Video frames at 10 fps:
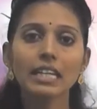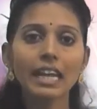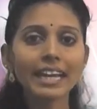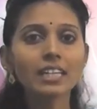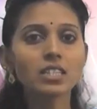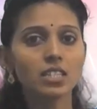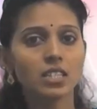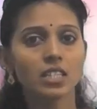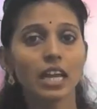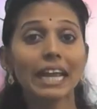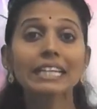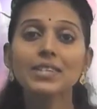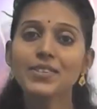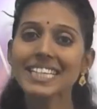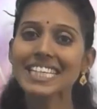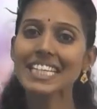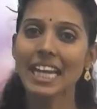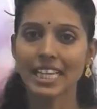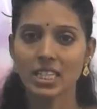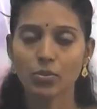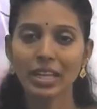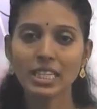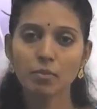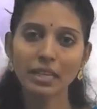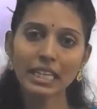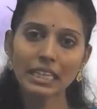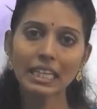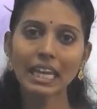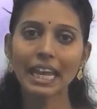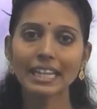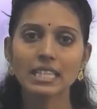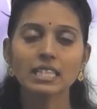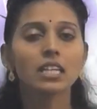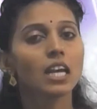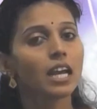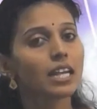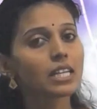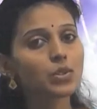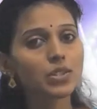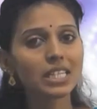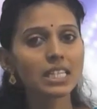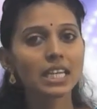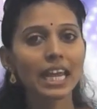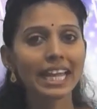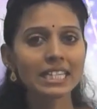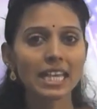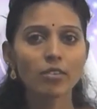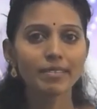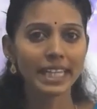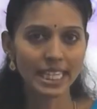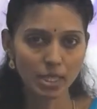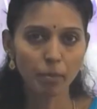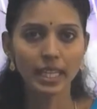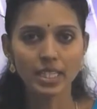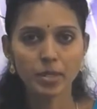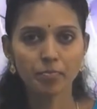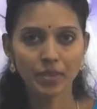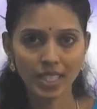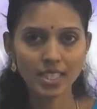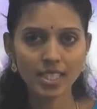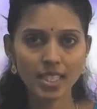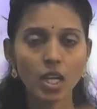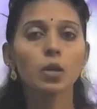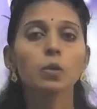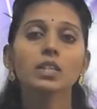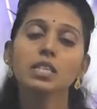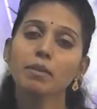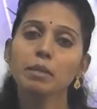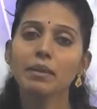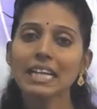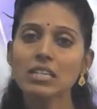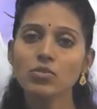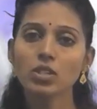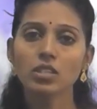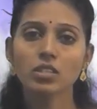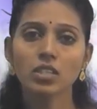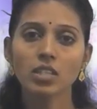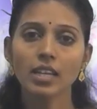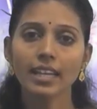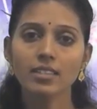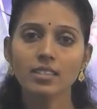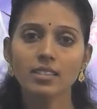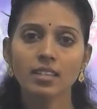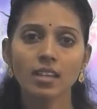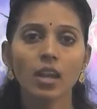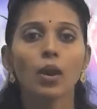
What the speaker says: lines, intersecting lines, while explaining the lines, intersecting lines have been explained, isn't it? What is meant by intersecting lines?